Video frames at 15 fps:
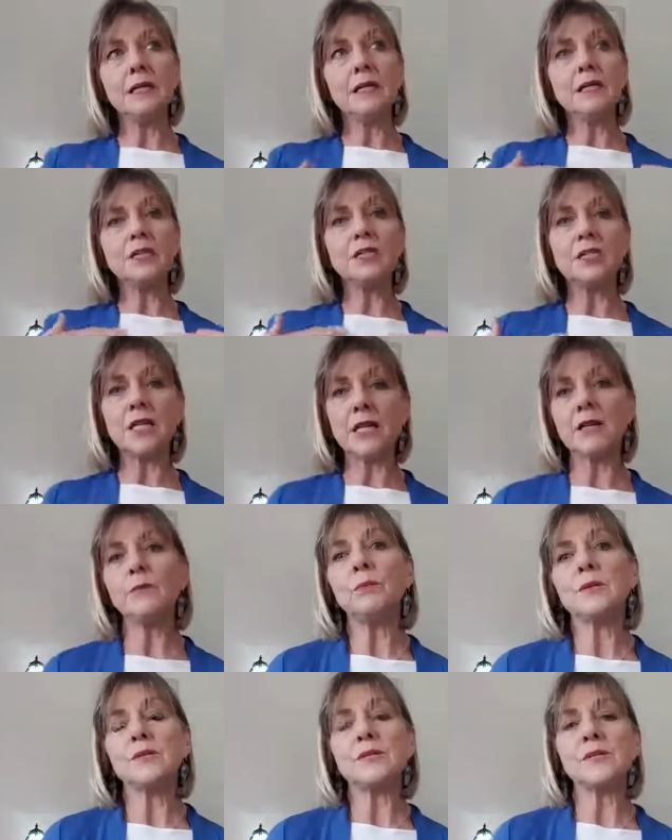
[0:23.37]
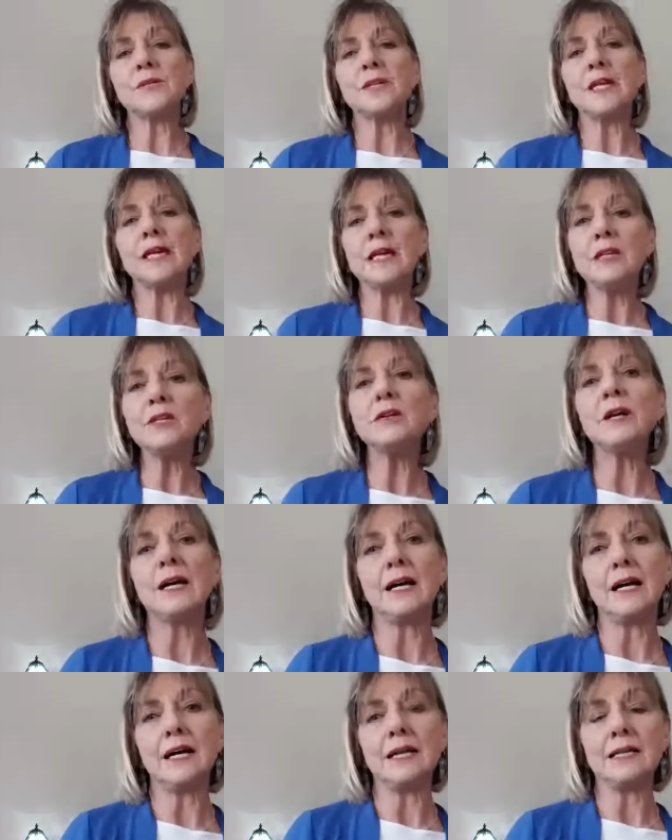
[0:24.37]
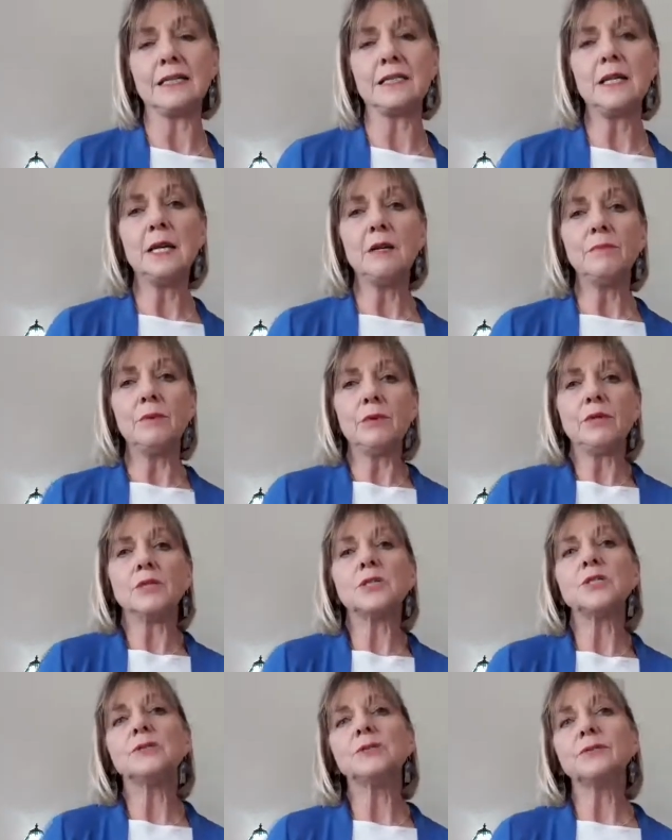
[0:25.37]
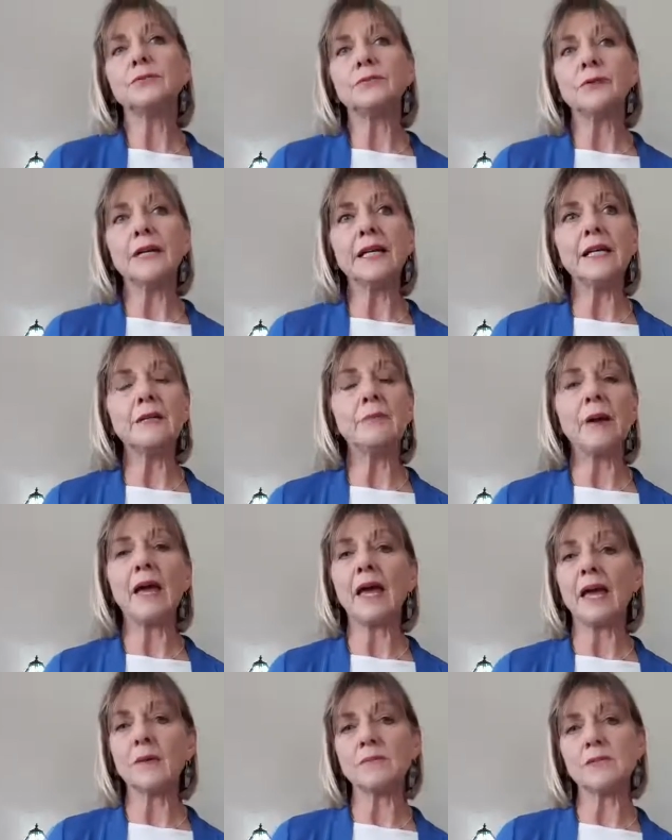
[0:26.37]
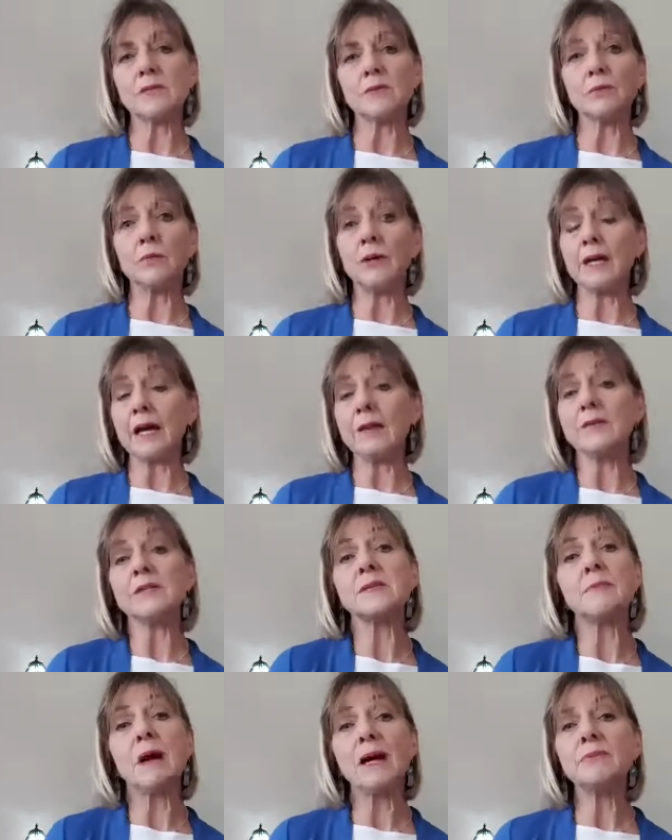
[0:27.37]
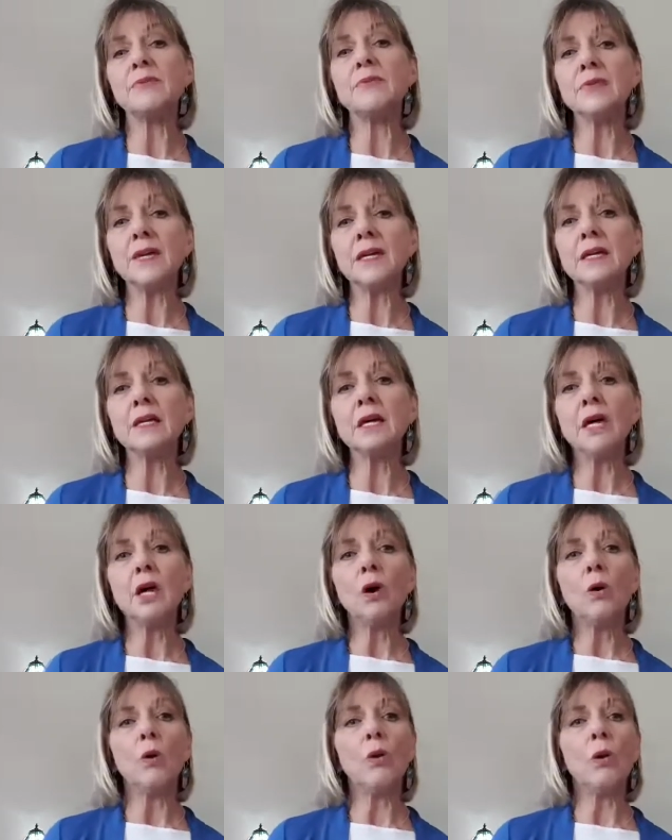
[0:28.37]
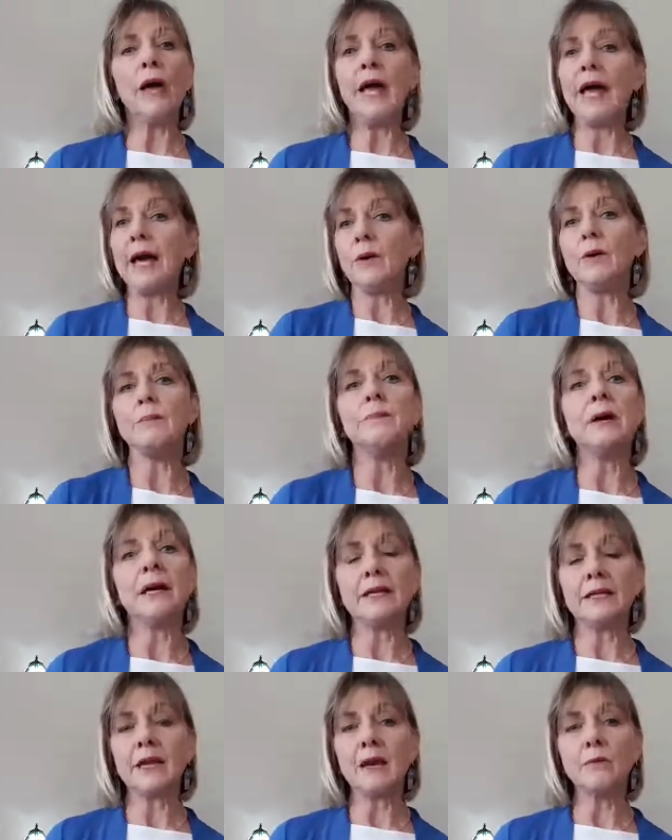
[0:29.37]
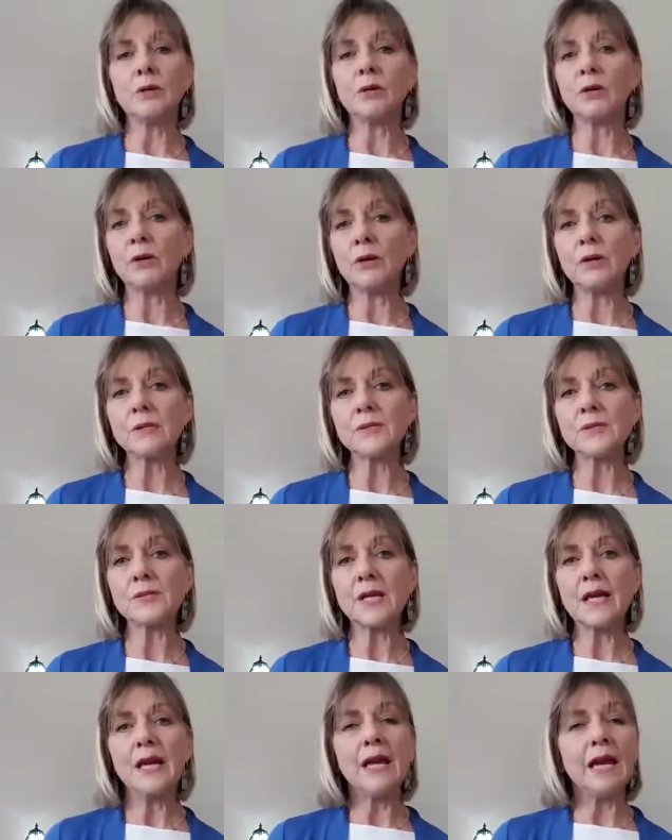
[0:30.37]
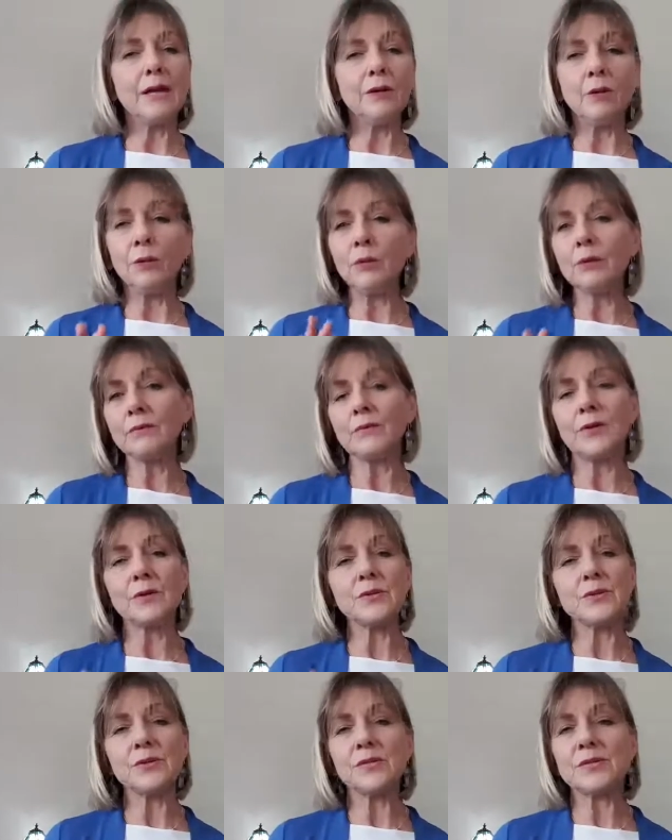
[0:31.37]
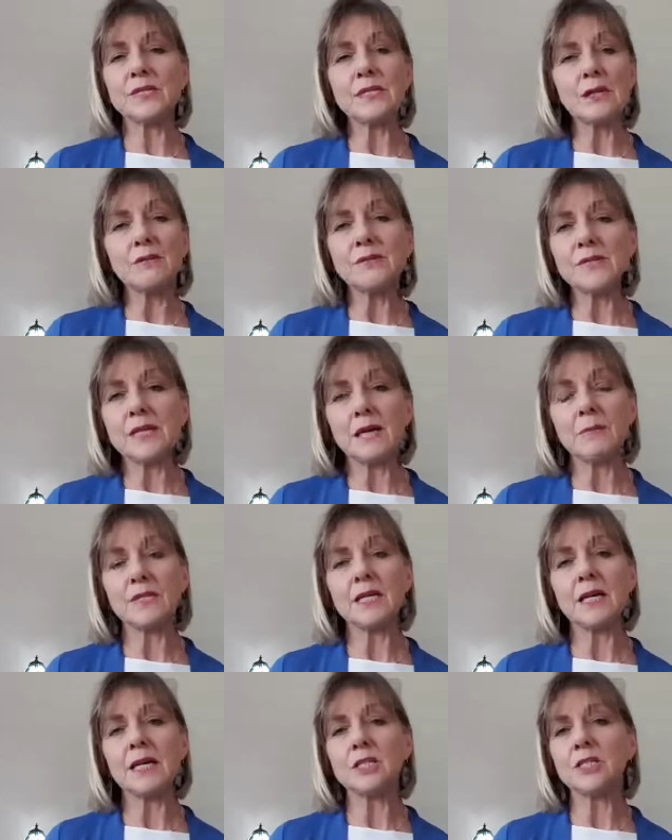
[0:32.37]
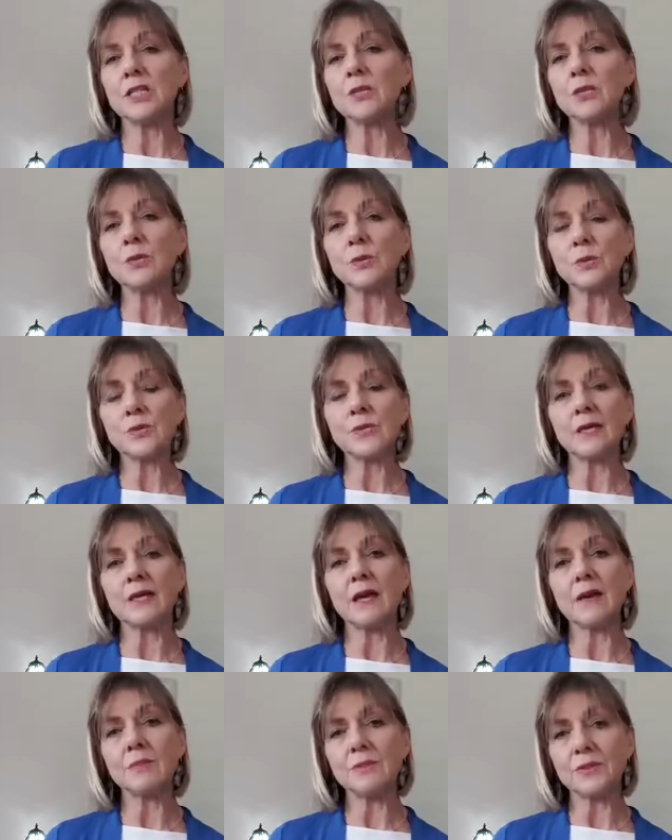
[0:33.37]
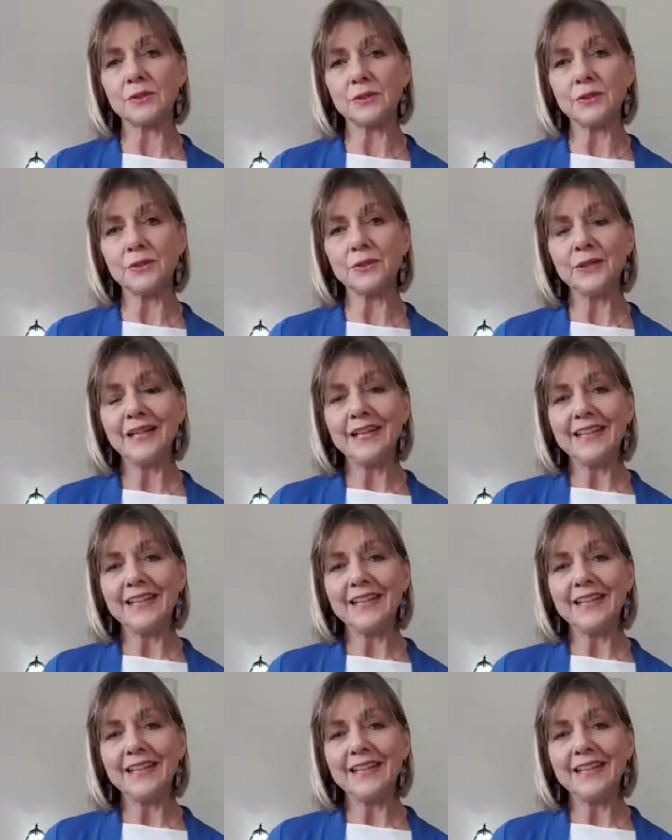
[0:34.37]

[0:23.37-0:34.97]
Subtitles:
share what's in your heart because you're afraid perhaps of what others might think or how it might come across, and all of those self-sabotaging thoughts that come through.